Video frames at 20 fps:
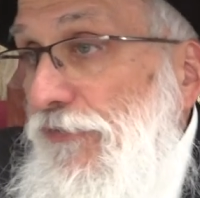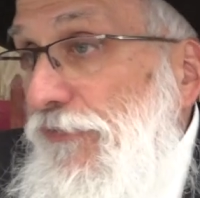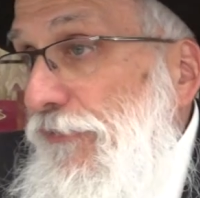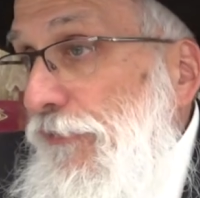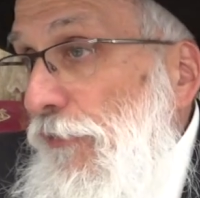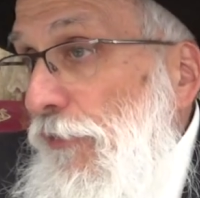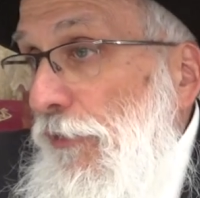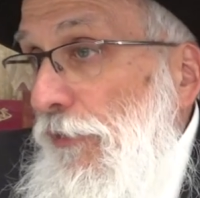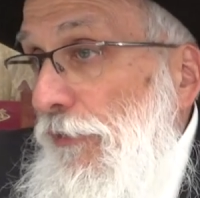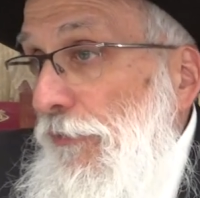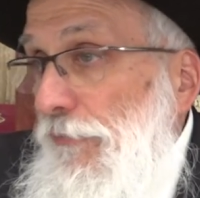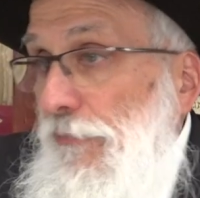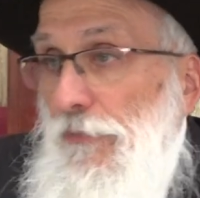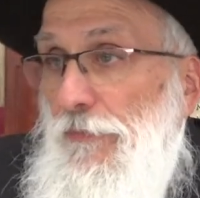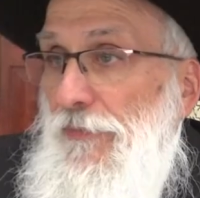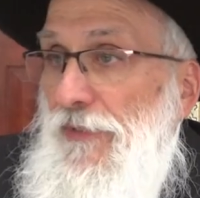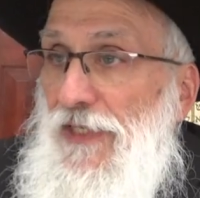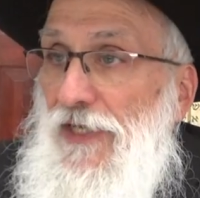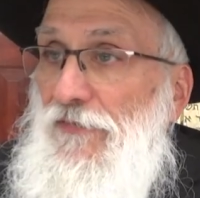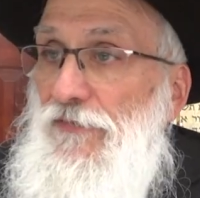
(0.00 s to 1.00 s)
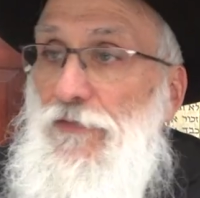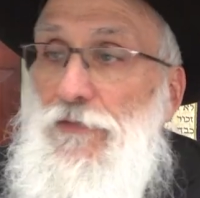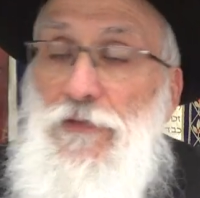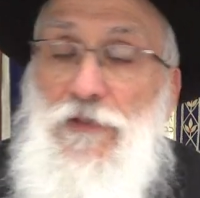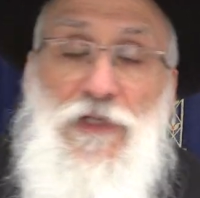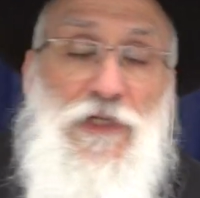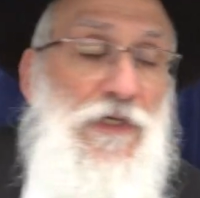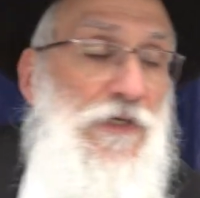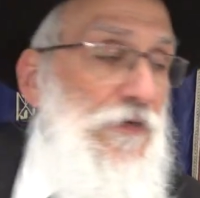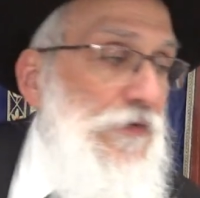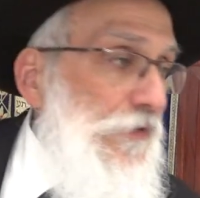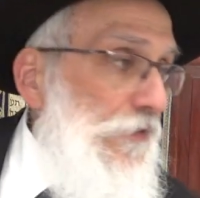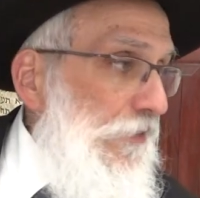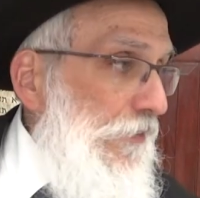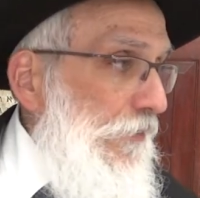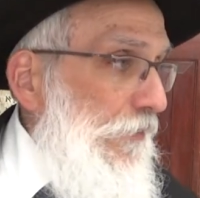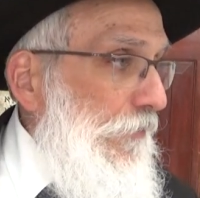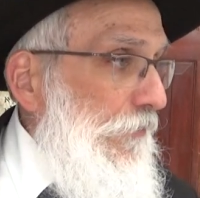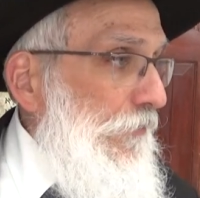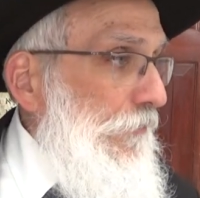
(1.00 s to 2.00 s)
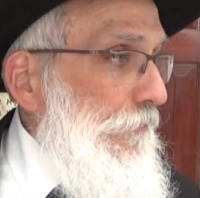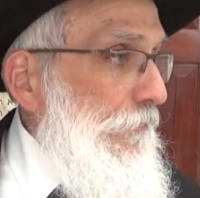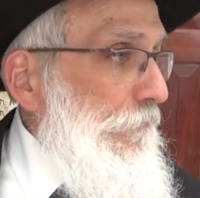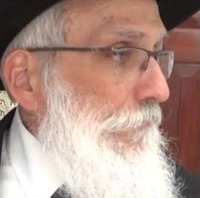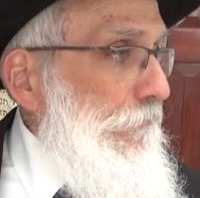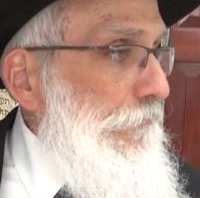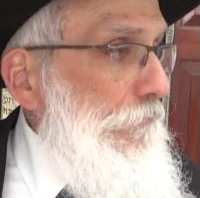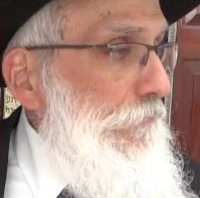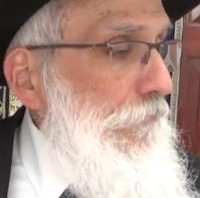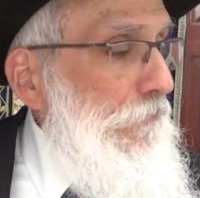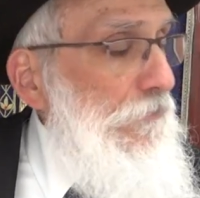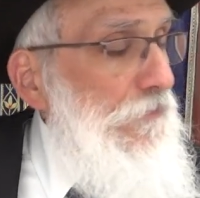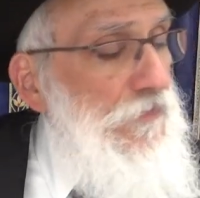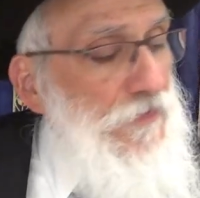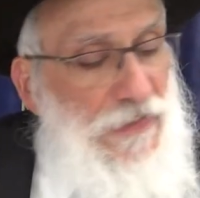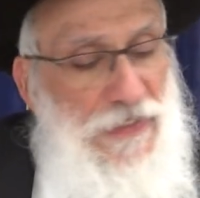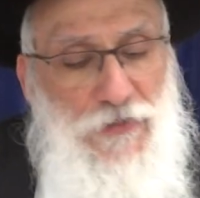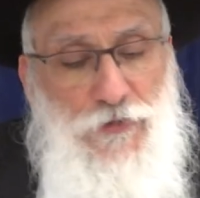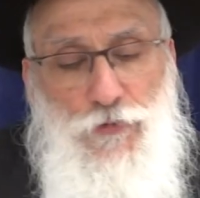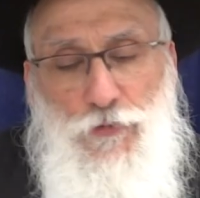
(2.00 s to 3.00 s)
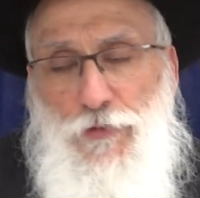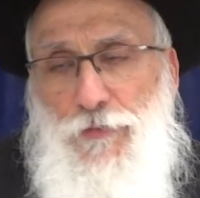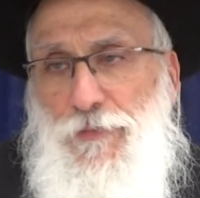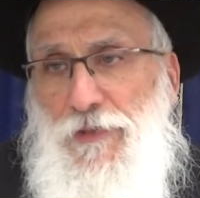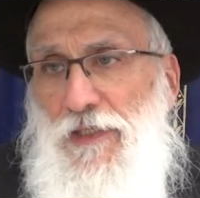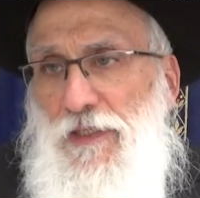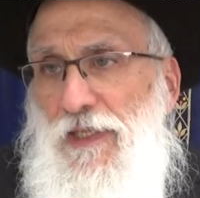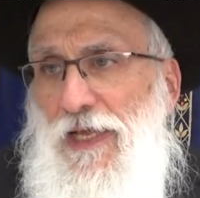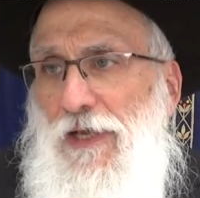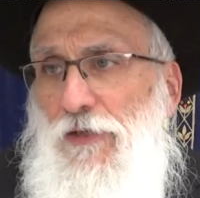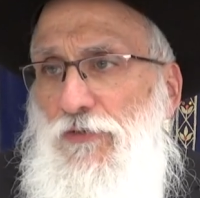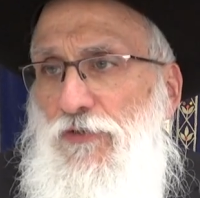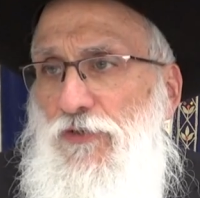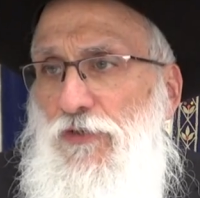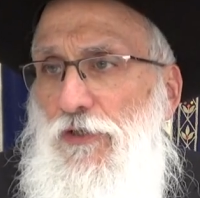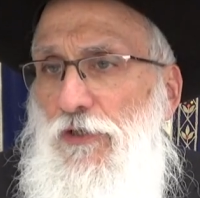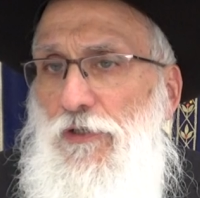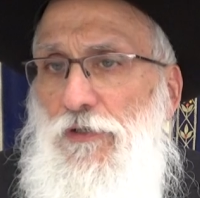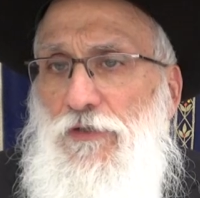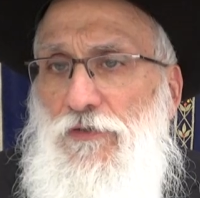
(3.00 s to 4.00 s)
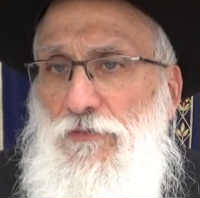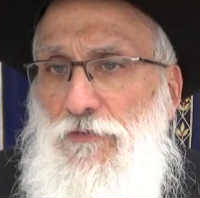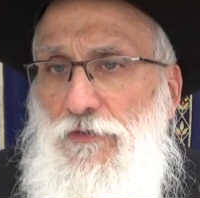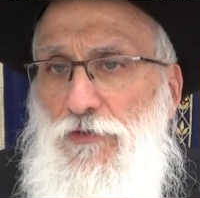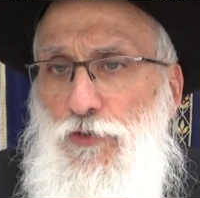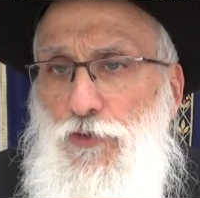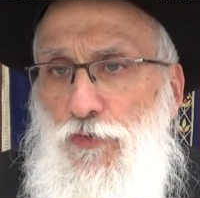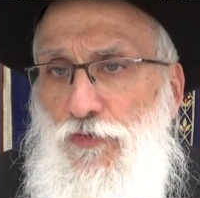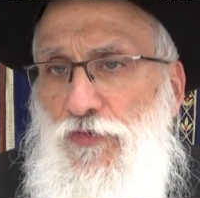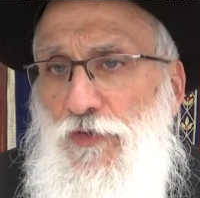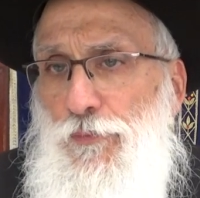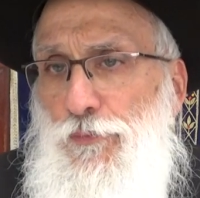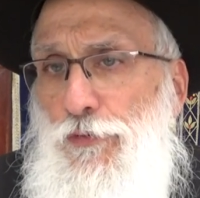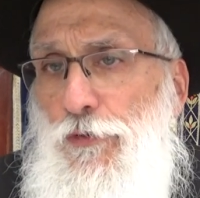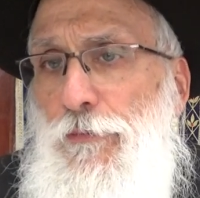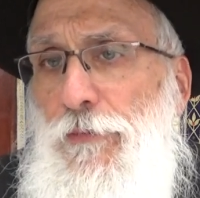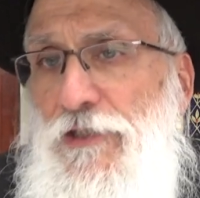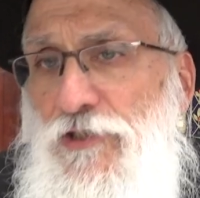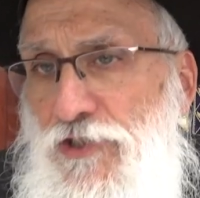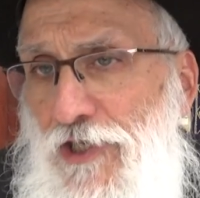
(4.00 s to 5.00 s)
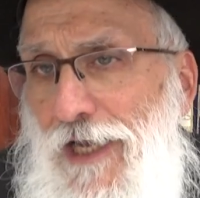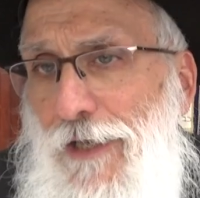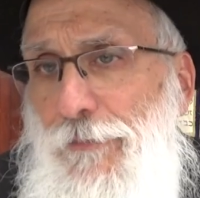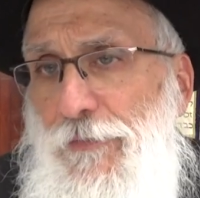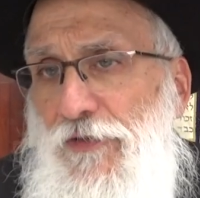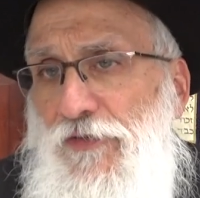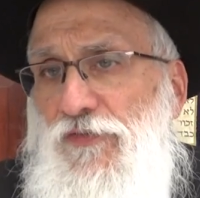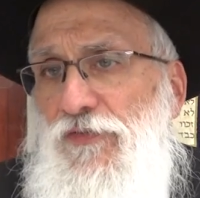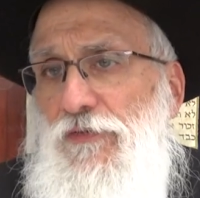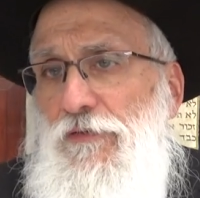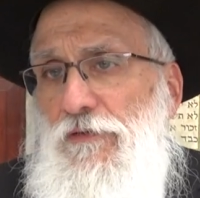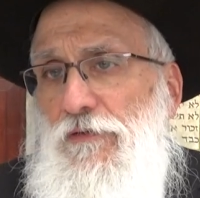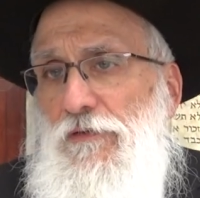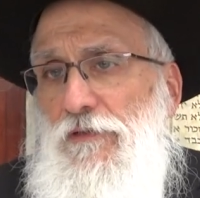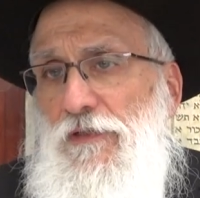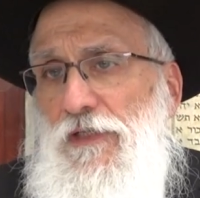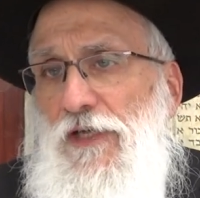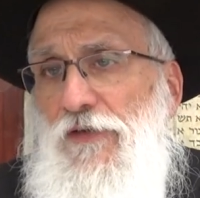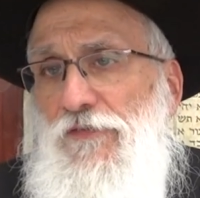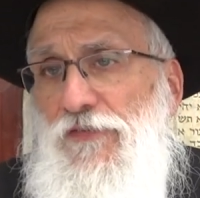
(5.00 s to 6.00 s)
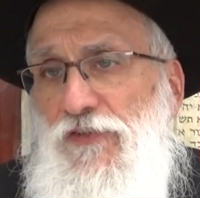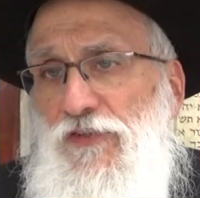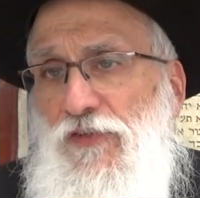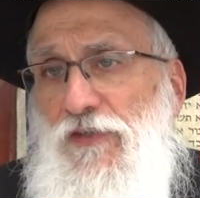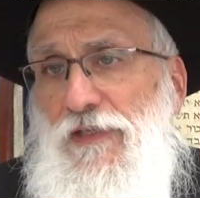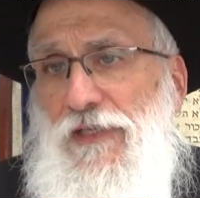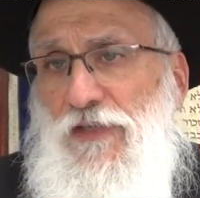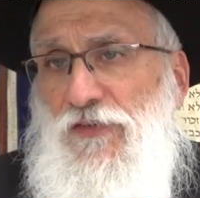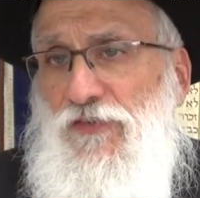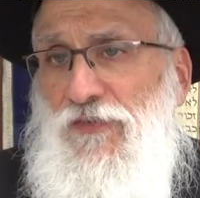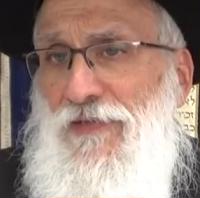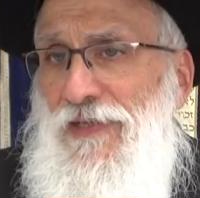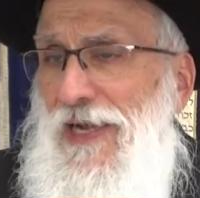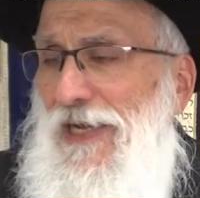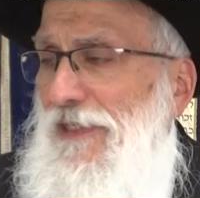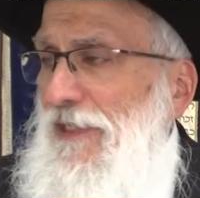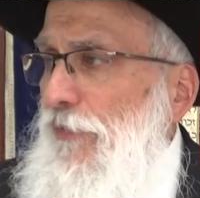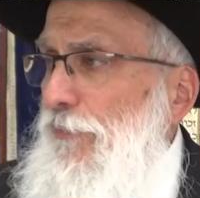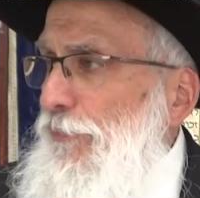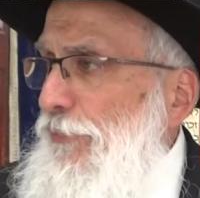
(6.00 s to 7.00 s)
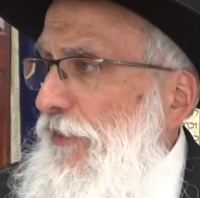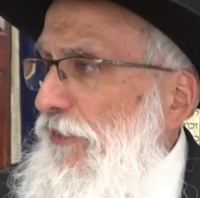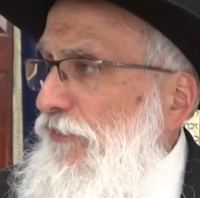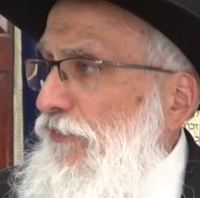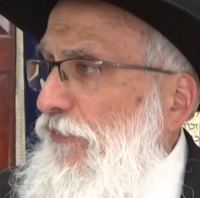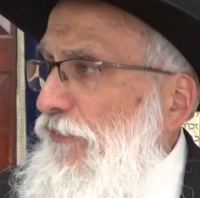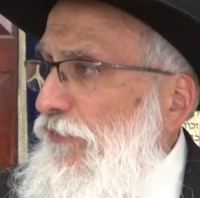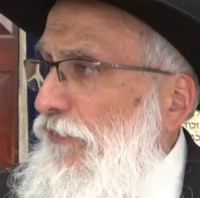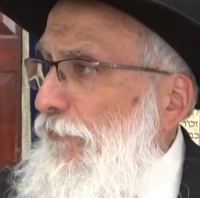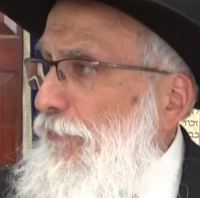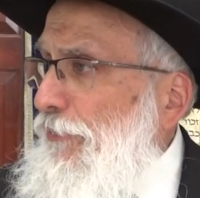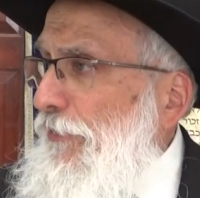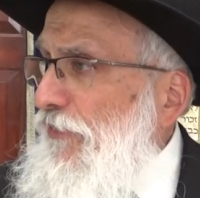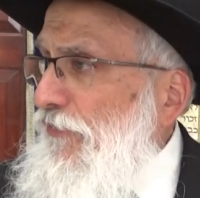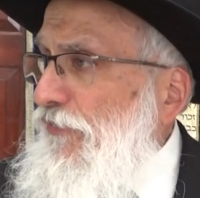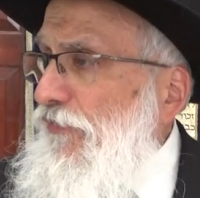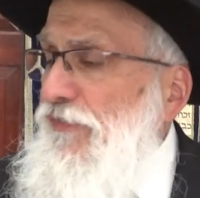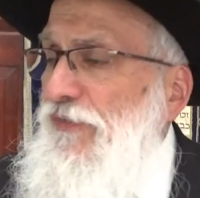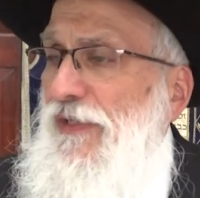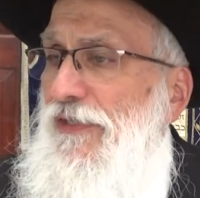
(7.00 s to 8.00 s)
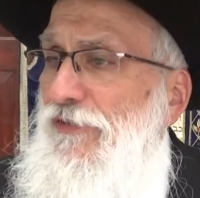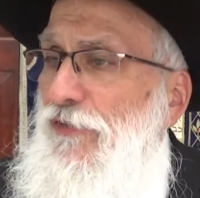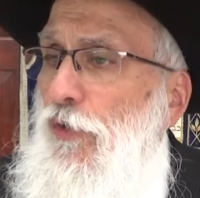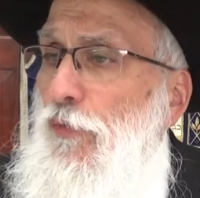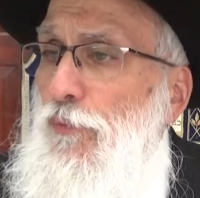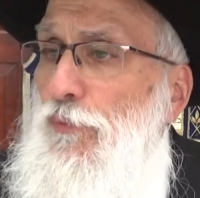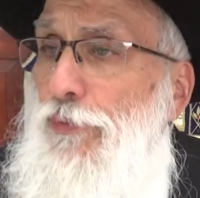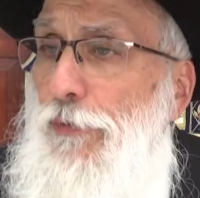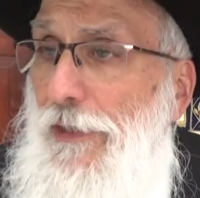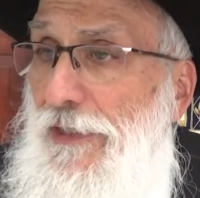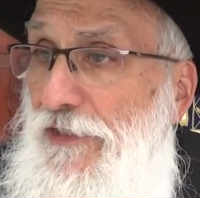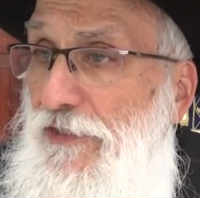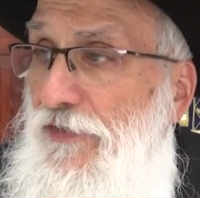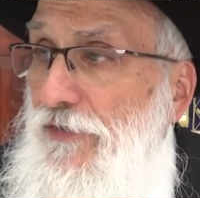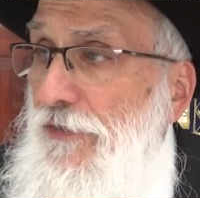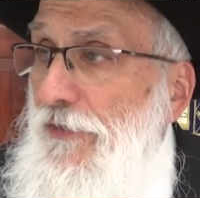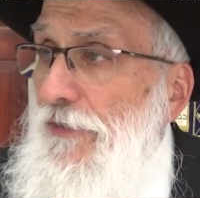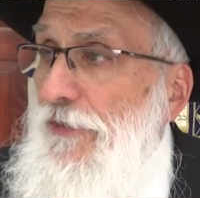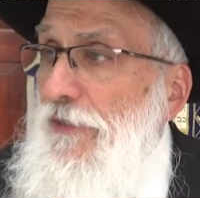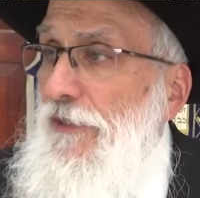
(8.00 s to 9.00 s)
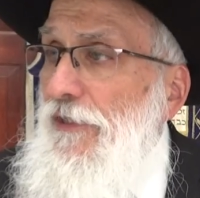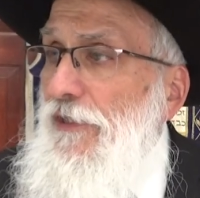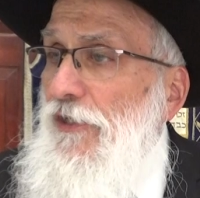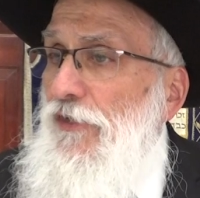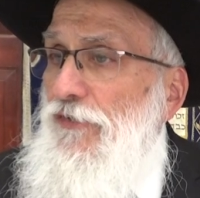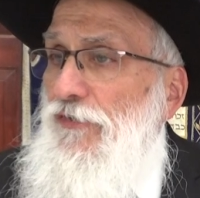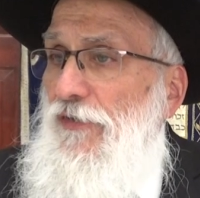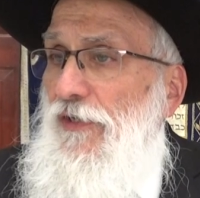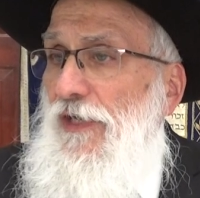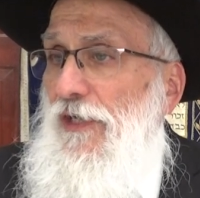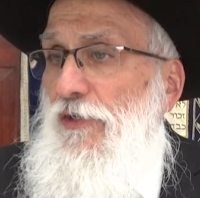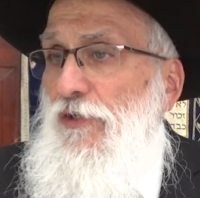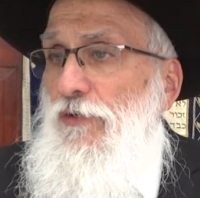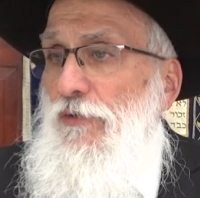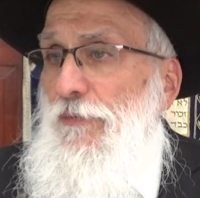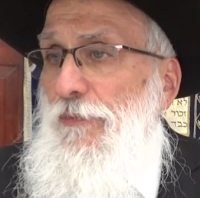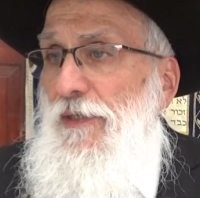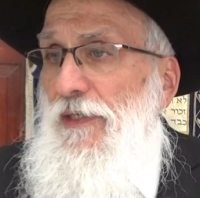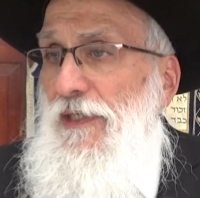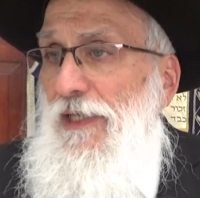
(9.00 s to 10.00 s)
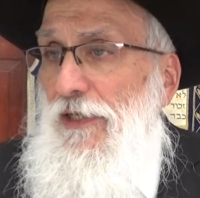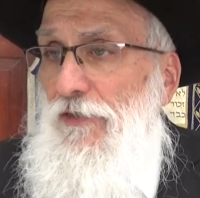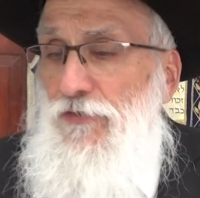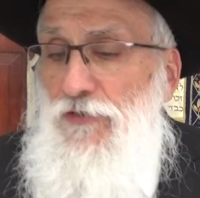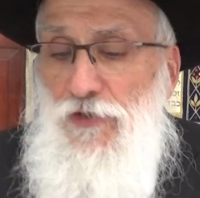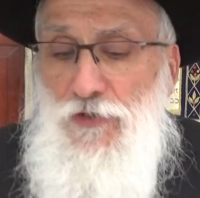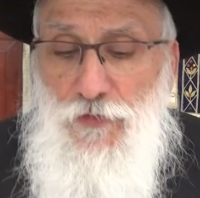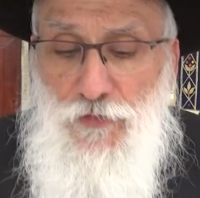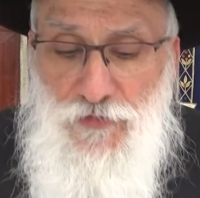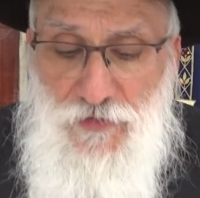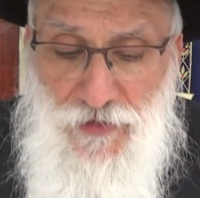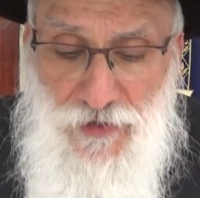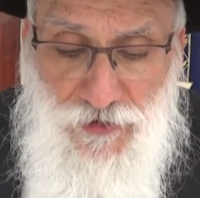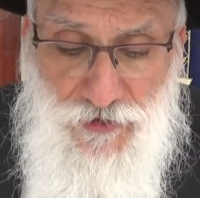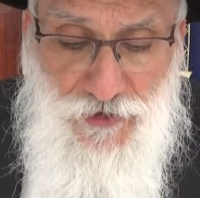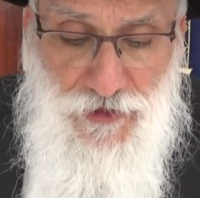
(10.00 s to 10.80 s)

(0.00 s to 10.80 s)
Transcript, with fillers: floor, or whatever, uh, then you would be allowed to use a broom on Shabbos. That's, that's nylon bristles and bristles that don't break. So then you would be allowed to use it on